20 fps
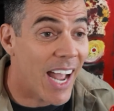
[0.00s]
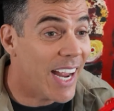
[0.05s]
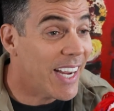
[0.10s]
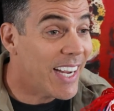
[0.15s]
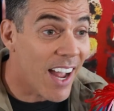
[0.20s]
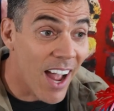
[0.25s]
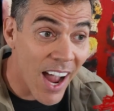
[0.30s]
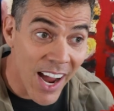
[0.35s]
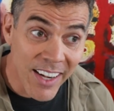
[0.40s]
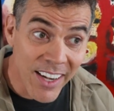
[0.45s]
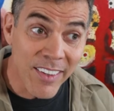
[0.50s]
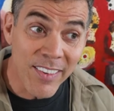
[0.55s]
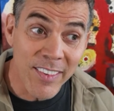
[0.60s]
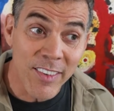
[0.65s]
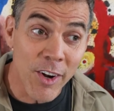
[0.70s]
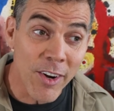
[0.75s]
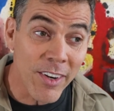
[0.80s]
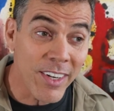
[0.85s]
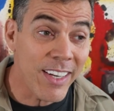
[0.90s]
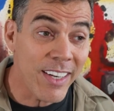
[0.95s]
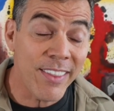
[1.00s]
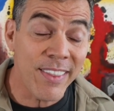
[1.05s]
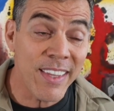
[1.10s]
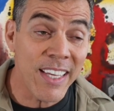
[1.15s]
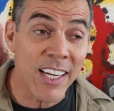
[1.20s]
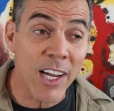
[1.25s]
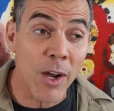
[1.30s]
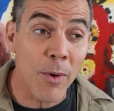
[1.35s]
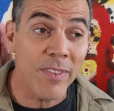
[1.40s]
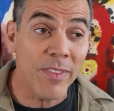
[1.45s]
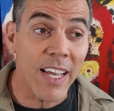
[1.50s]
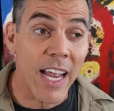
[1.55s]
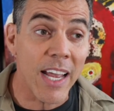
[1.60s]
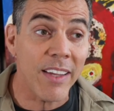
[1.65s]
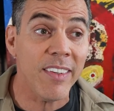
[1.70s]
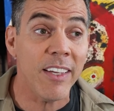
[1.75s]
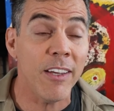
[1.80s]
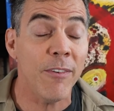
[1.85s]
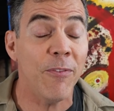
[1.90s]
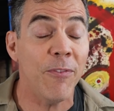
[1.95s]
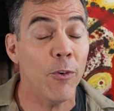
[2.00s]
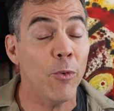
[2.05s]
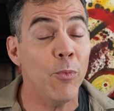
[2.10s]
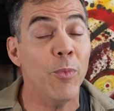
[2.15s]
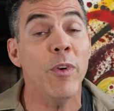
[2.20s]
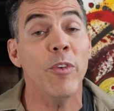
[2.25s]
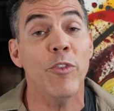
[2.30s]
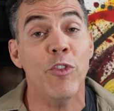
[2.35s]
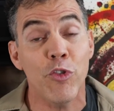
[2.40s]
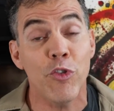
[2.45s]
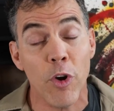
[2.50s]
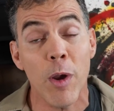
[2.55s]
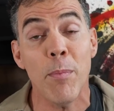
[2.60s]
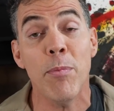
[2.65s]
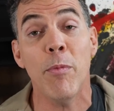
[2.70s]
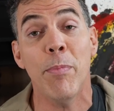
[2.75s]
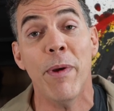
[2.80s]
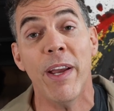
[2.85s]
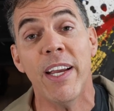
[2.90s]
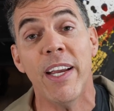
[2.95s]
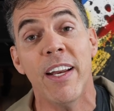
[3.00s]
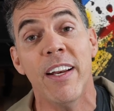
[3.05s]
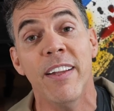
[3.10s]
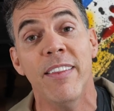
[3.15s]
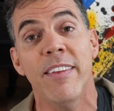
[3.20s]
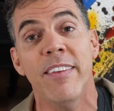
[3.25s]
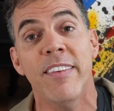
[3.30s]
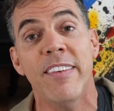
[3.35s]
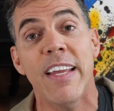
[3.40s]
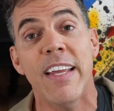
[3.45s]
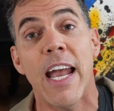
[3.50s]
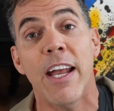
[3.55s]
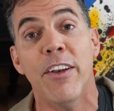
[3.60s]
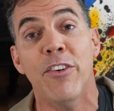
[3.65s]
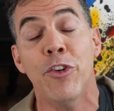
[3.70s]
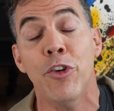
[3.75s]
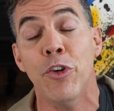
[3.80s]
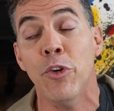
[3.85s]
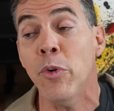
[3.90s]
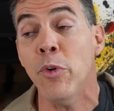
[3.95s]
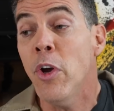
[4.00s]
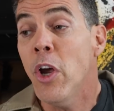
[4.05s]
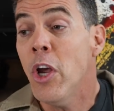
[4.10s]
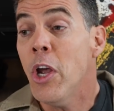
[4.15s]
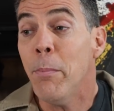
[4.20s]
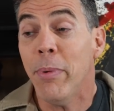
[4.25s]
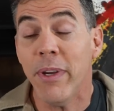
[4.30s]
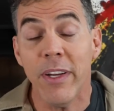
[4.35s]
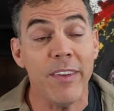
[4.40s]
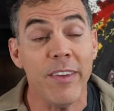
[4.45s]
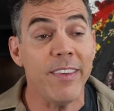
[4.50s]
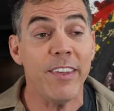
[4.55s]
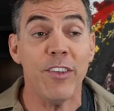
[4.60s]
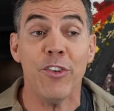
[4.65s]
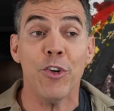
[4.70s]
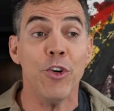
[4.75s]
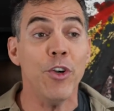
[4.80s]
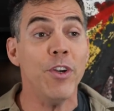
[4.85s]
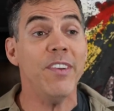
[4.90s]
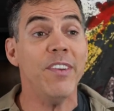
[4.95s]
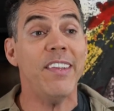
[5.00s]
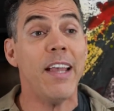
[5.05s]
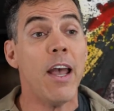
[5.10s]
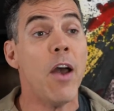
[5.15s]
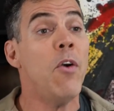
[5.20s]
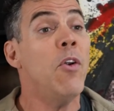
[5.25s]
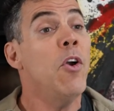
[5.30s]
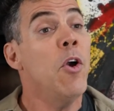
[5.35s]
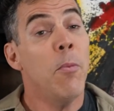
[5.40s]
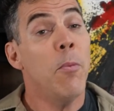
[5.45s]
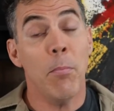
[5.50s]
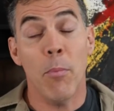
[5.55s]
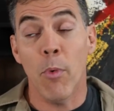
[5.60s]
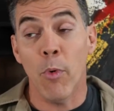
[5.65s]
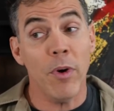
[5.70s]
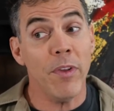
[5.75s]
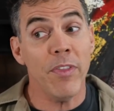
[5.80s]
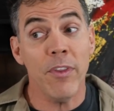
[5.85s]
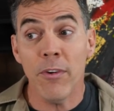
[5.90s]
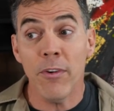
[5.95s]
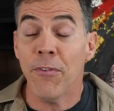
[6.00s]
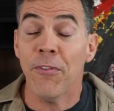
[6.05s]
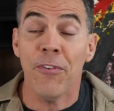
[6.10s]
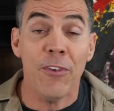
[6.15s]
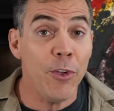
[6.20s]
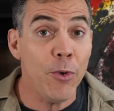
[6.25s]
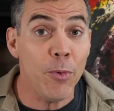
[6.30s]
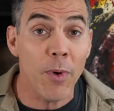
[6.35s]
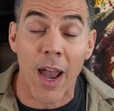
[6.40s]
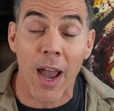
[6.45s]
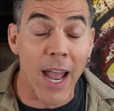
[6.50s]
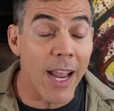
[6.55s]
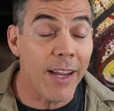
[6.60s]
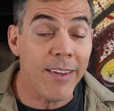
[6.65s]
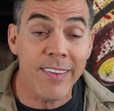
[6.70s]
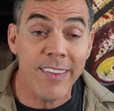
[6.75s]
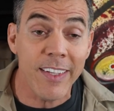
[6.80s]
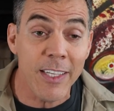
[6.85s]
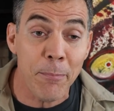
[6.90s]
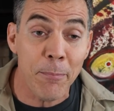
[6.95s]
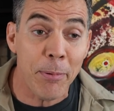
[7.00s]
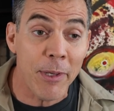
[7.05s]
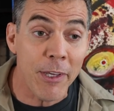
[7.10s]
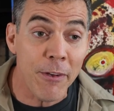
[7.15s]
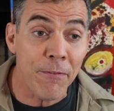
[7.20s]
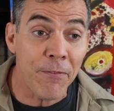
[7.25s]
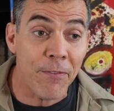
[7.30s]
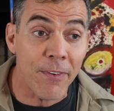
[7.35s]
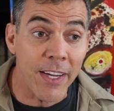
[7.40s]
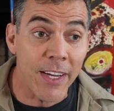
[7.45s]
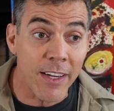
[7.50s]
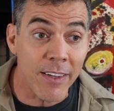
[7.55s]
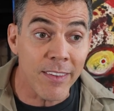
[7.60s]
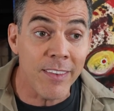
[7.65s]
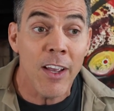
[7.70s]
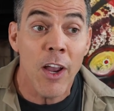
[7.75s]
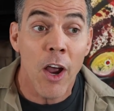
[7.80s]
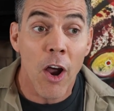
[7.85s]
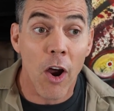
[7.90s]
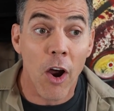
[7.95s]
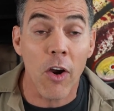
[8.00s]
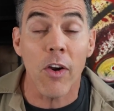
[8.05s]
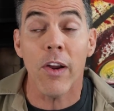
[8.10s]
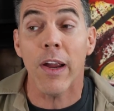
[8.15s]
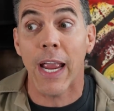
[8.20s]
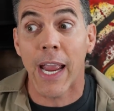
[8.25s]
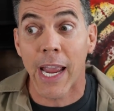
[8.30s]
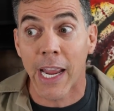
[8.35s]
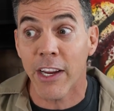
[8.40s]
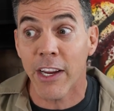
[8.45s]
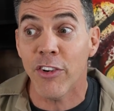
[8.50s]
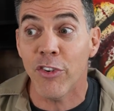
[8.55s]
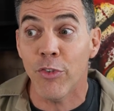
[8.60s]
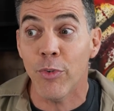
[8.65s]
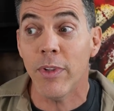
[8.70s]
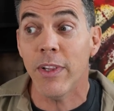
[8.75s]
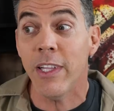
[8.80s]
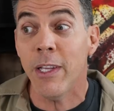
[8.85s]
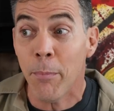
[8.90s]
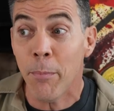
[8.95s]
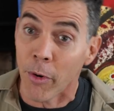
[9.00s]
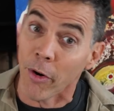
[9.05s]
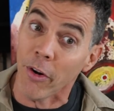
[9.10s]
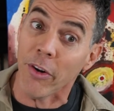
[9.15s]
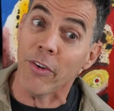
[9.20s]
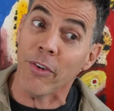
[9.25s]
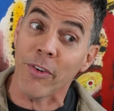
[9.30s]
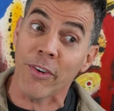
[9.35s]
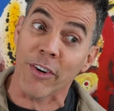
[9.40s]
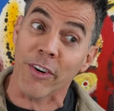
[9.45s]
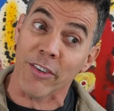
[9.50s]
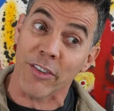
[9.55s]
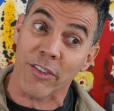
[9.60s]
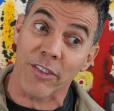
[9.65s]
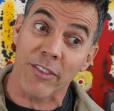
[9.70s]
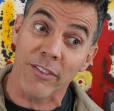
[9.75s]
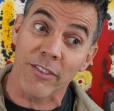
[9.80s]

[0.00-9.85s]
I kind of started to think I was asking for real trouble by getting this tattoo because it turns out more than a few ICP fans are actually murderers.